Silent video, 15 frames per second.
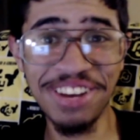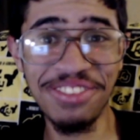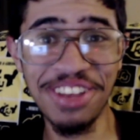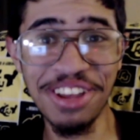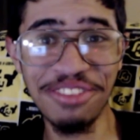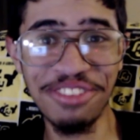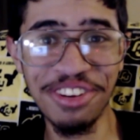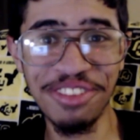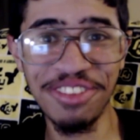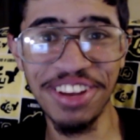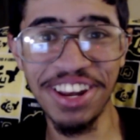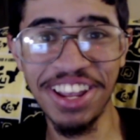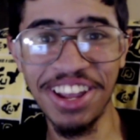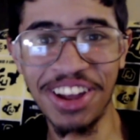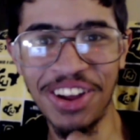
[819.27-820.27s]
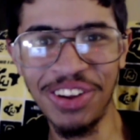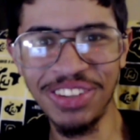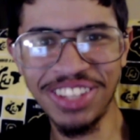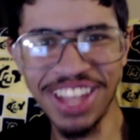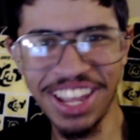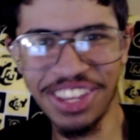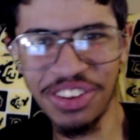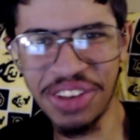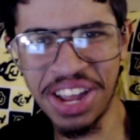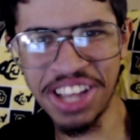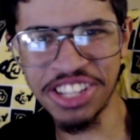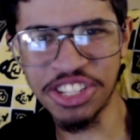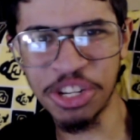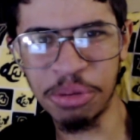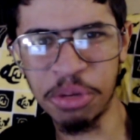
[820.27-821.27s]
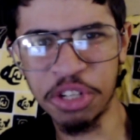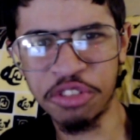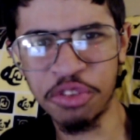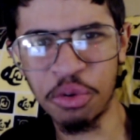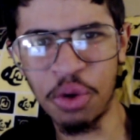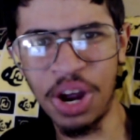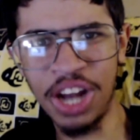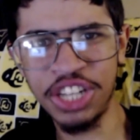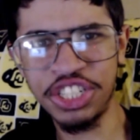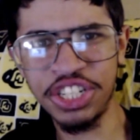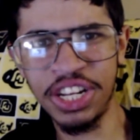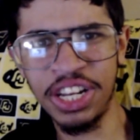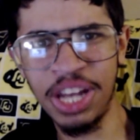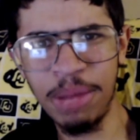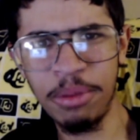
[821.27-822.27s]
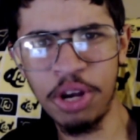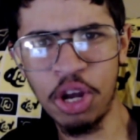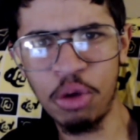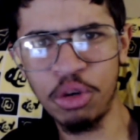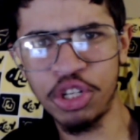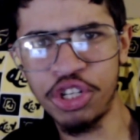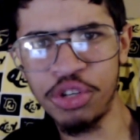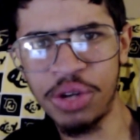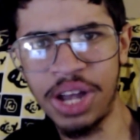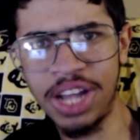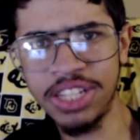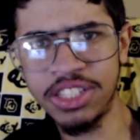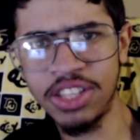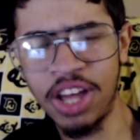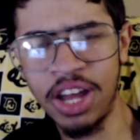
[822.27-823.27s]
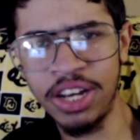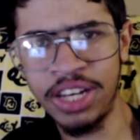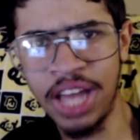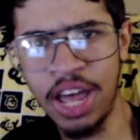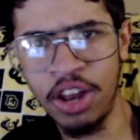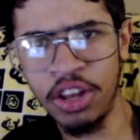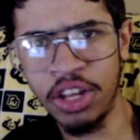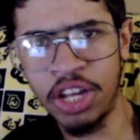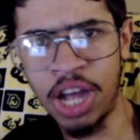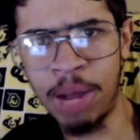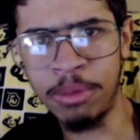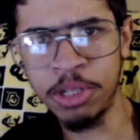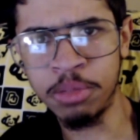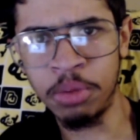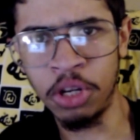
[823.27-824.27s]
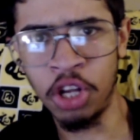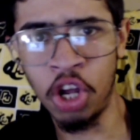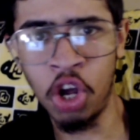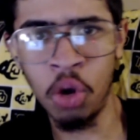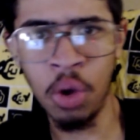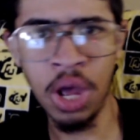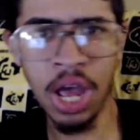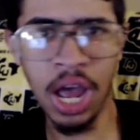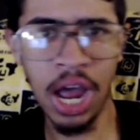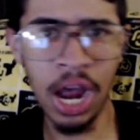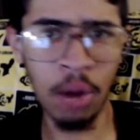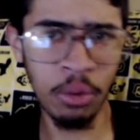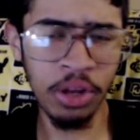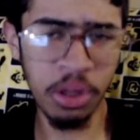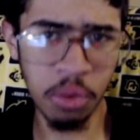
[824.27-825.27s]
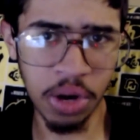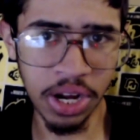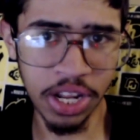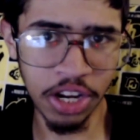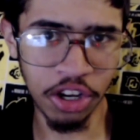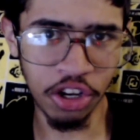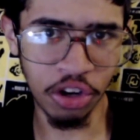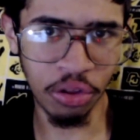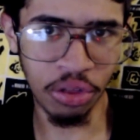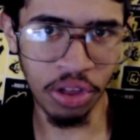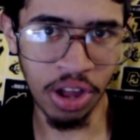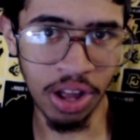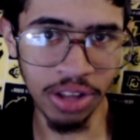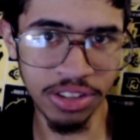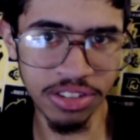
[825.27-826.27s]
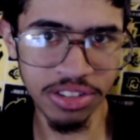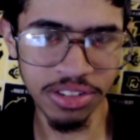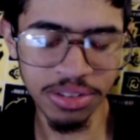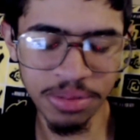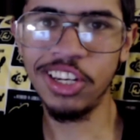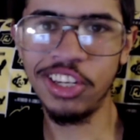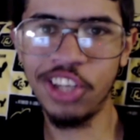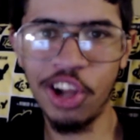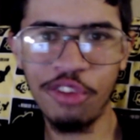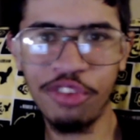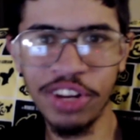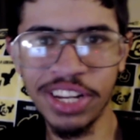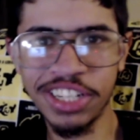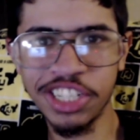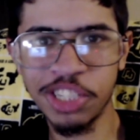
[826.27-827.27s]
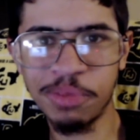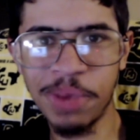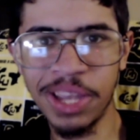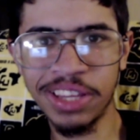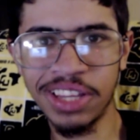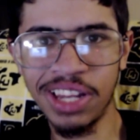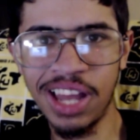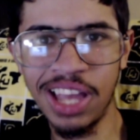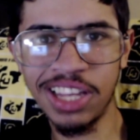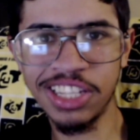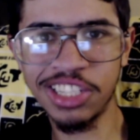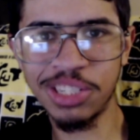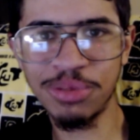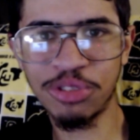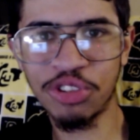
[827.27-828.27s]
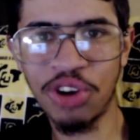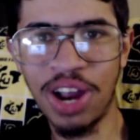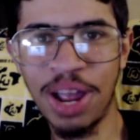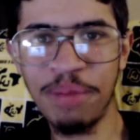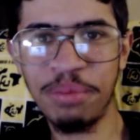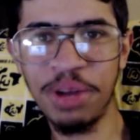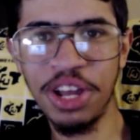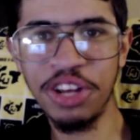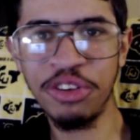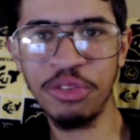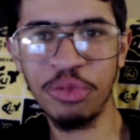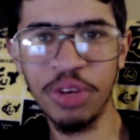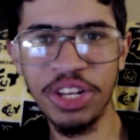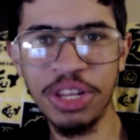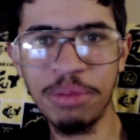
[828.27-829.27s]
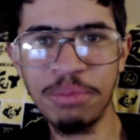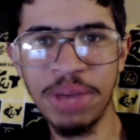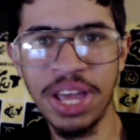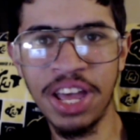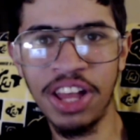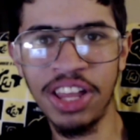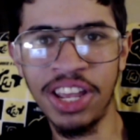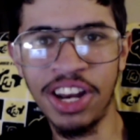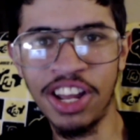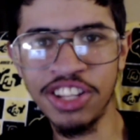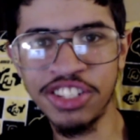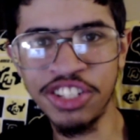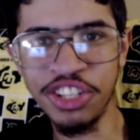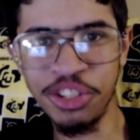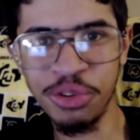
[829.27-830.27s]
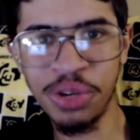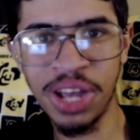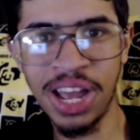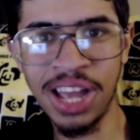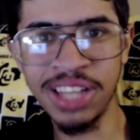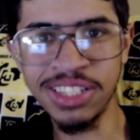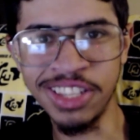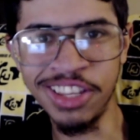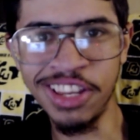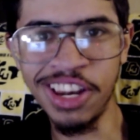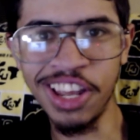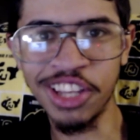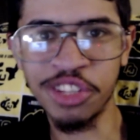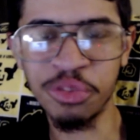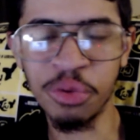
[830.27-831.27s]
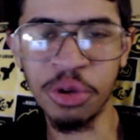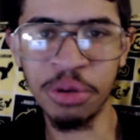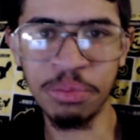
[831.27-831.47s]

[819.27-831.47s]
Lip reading: be it for the video. Thank you guys so much for watching. Let me know what you guys thought down in the comments below. I really want to hear your thoughts. Don't forget to spank the like and subscribe button, ring the bell, and I'll see you guys in the next one.